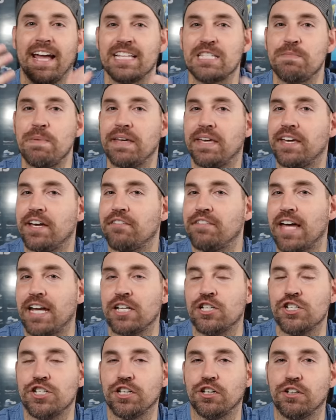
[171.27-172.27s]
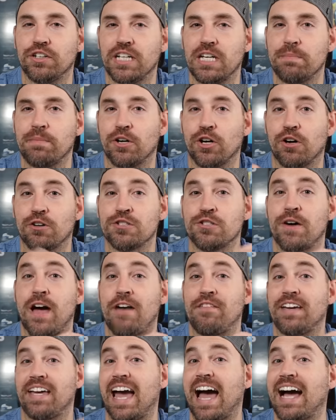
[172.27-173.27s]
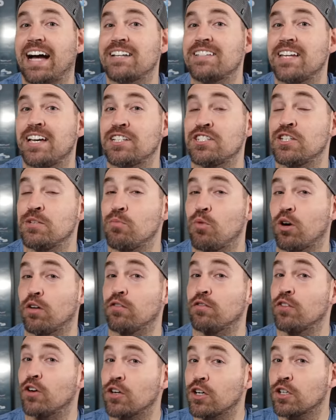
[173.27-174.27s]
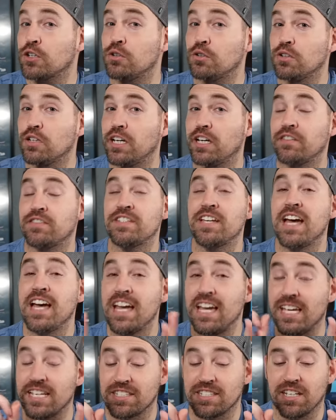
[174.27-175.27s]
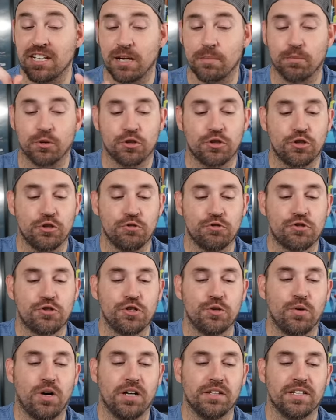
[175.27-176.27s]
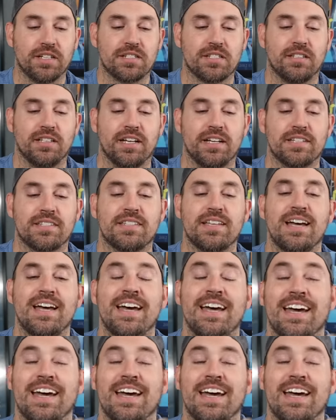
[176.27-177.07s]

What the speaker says: And speaking of that agility, but also having access to more vertical lift is the number two shoe on this list.